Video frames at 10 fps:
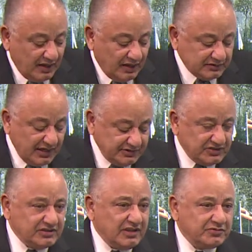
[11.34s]
I'd like to
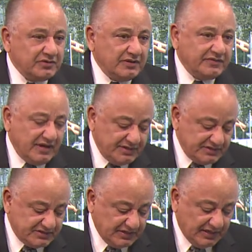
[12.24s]
start with
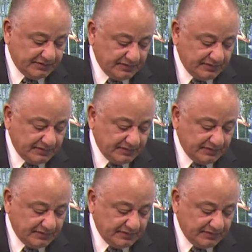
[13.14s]
Afghanistan.